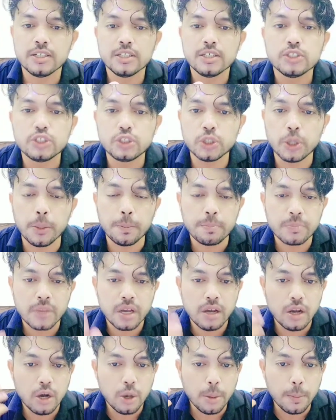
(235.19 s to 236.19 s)
So
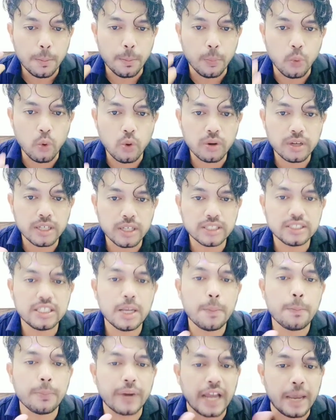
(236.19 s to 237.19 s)
book is
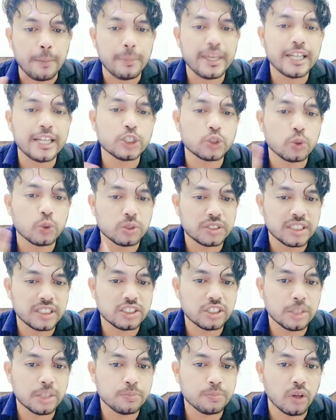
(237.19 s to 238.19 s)
the primary
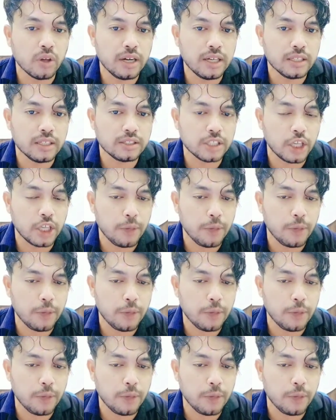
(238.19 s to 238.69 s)
sources of knowledge.